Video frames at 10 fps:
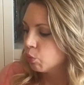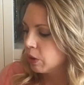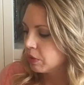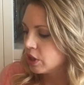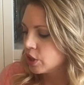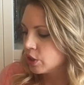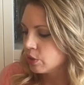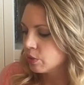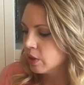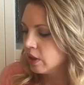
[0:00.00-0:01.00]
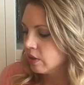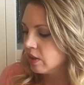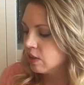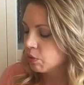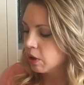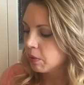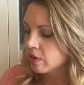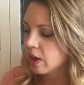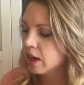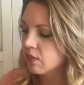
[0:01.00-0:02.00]
we would do, these were
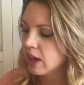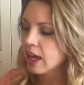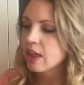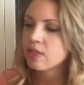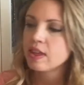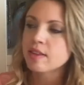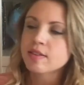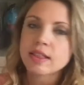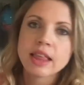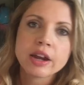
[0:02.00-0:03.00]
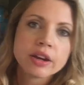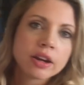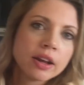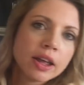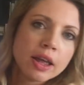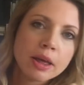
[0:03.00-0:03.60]
always kind of a hit, these letter